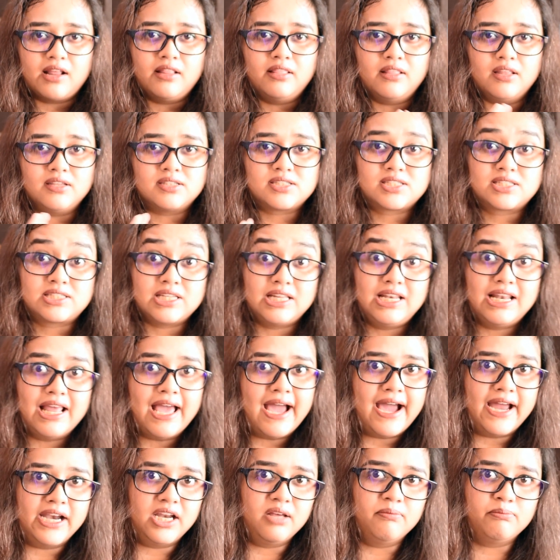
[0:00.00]
and they still
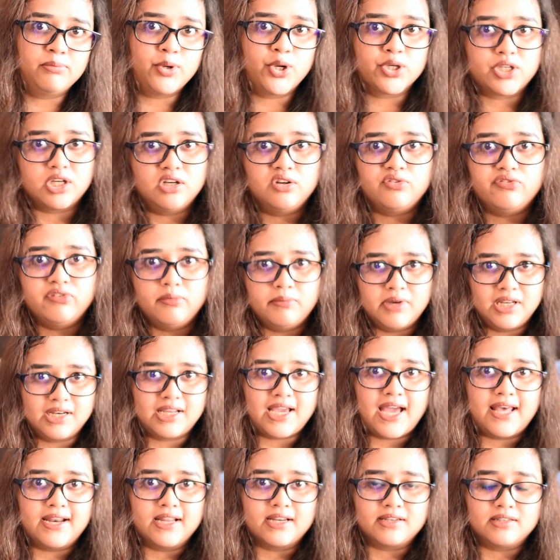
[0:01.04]
had important women
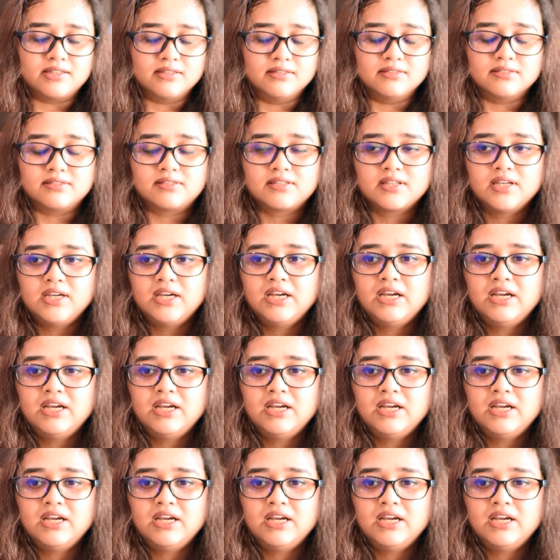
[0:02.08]
characters.